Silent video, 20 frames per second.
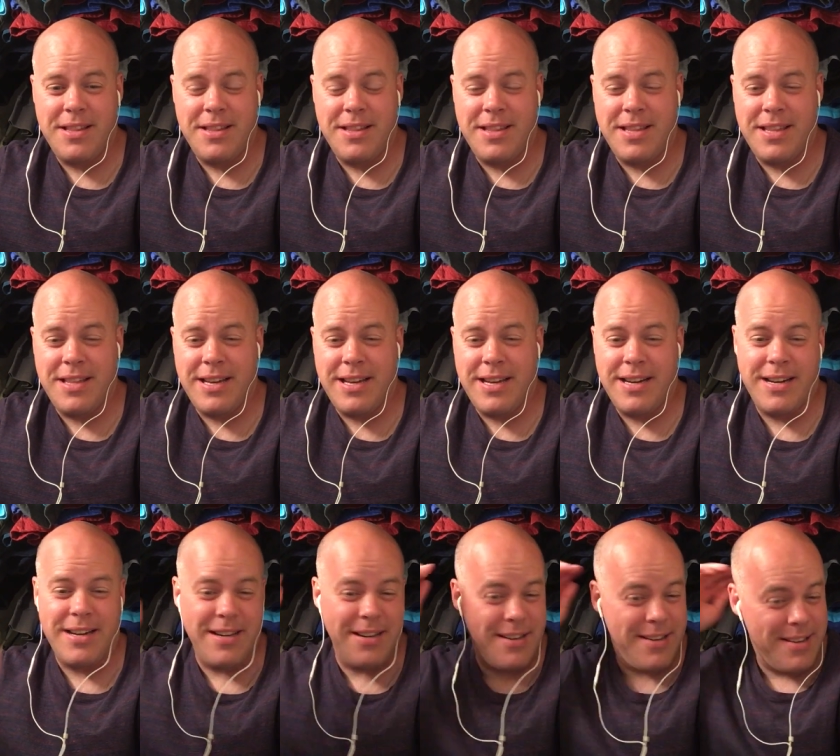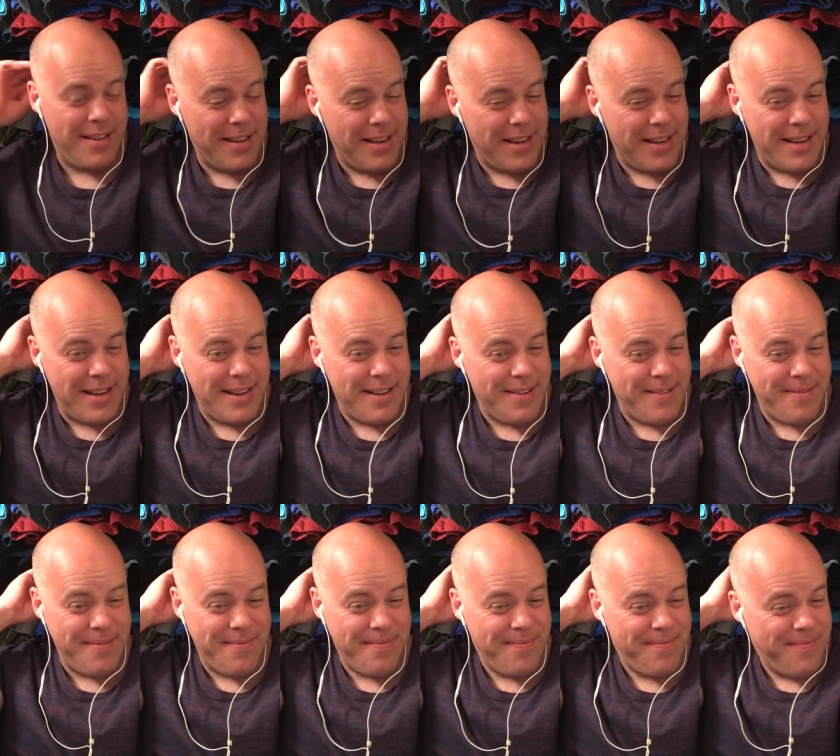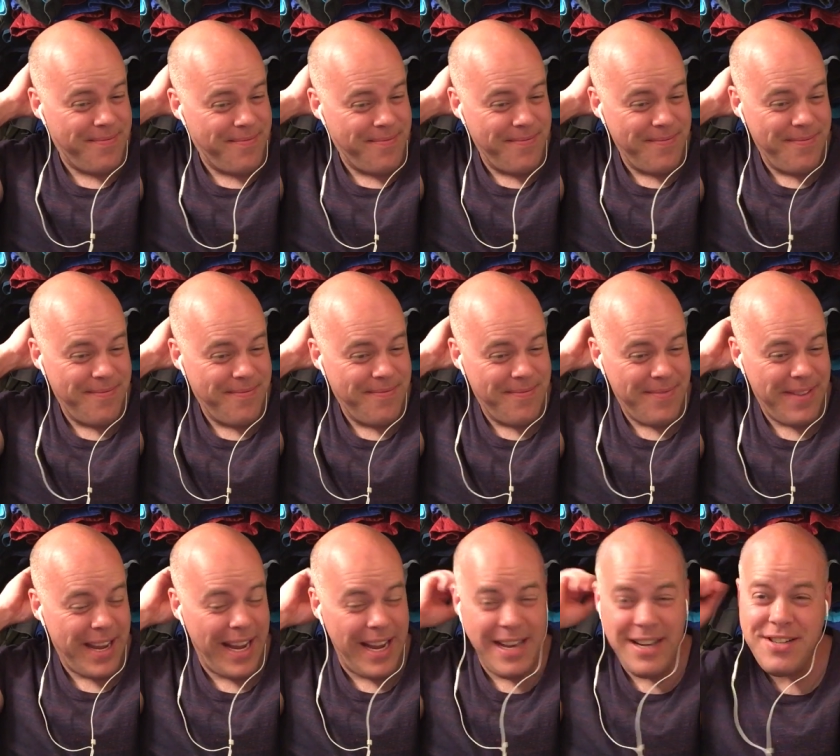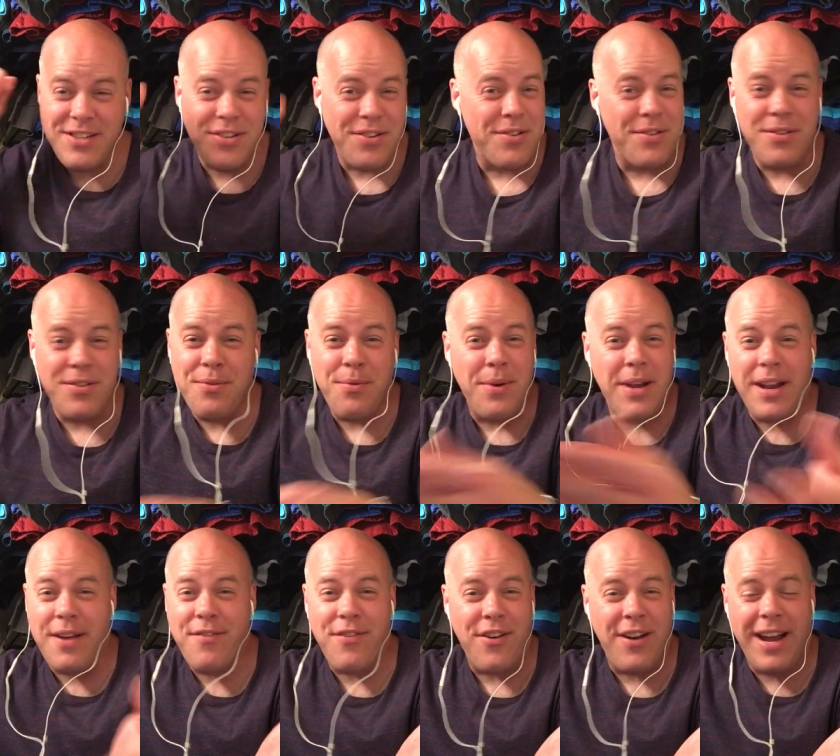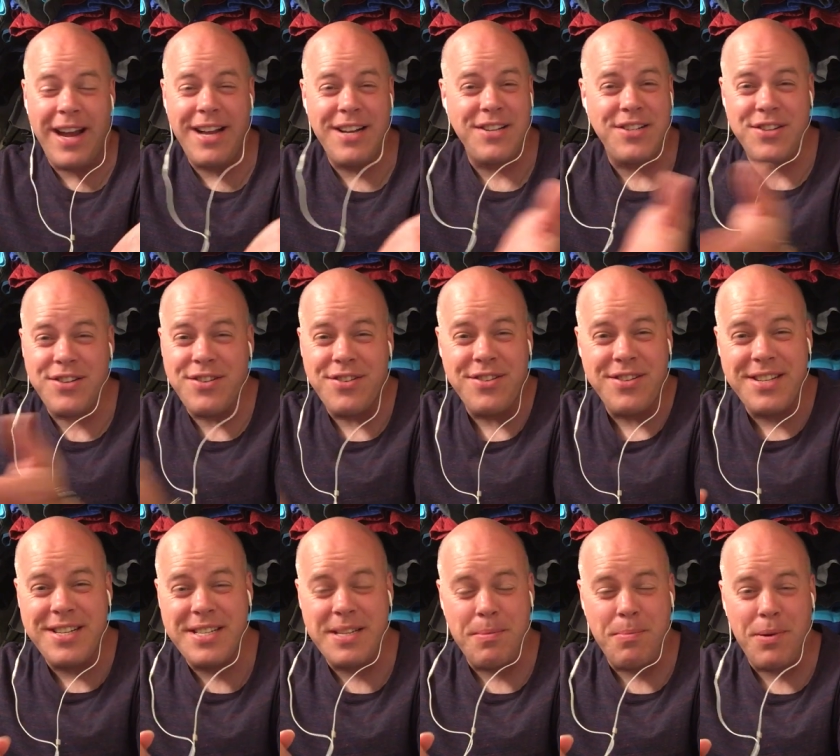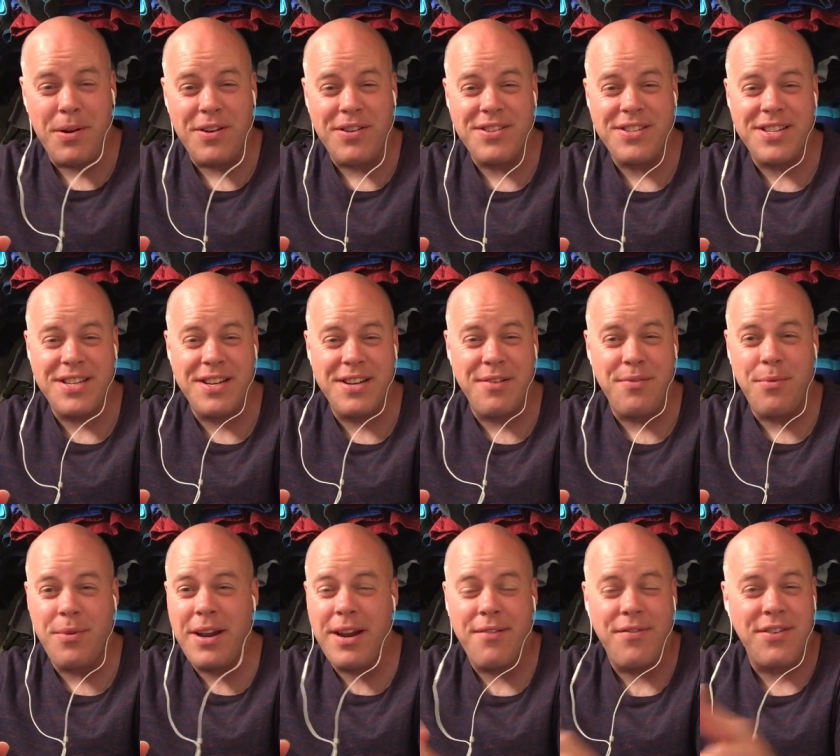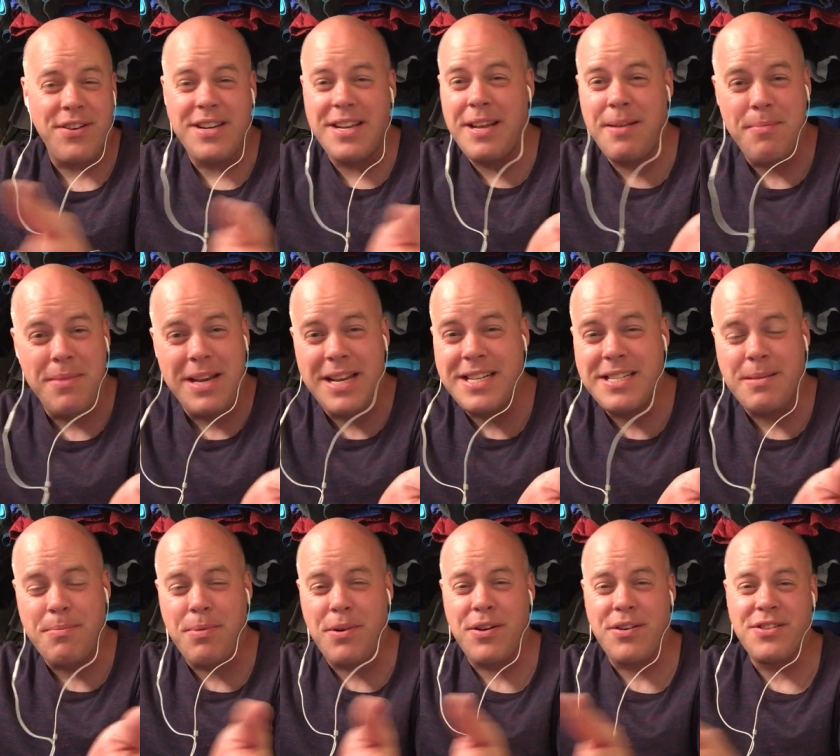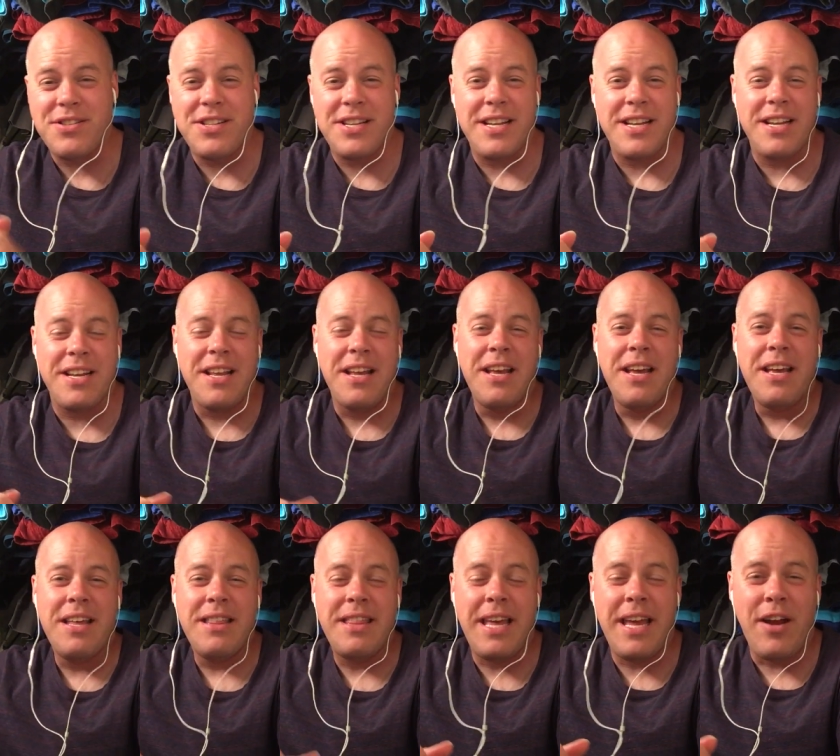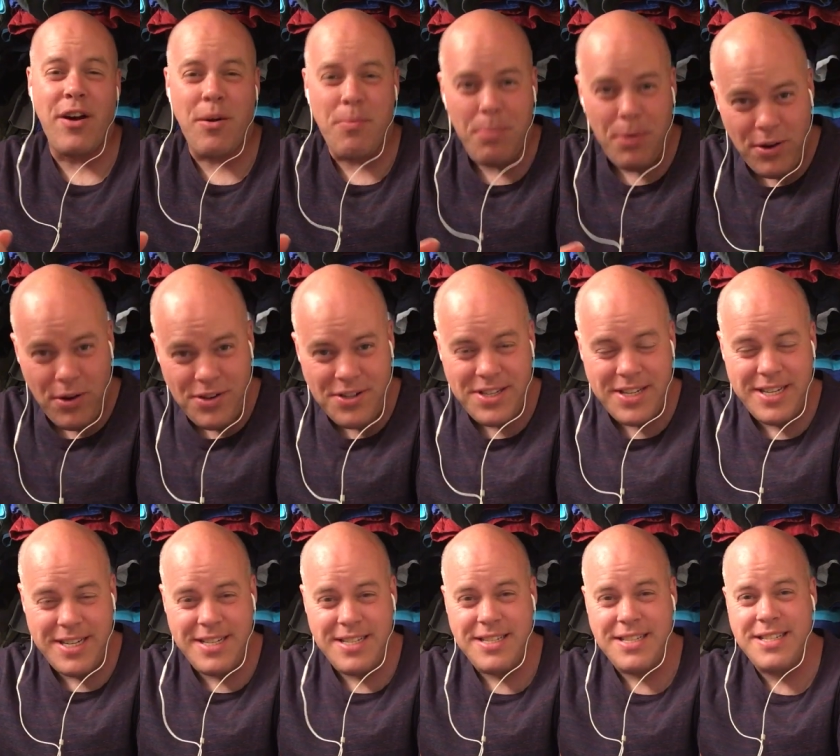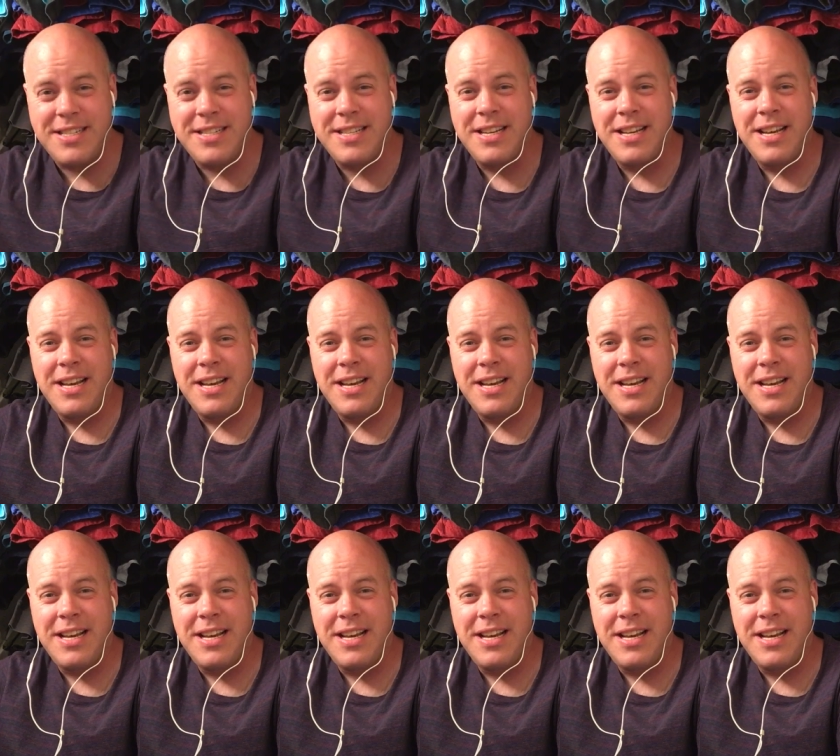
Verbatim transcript: the um, angel, whatever angel is a person, whatever demon is a person, they are persons.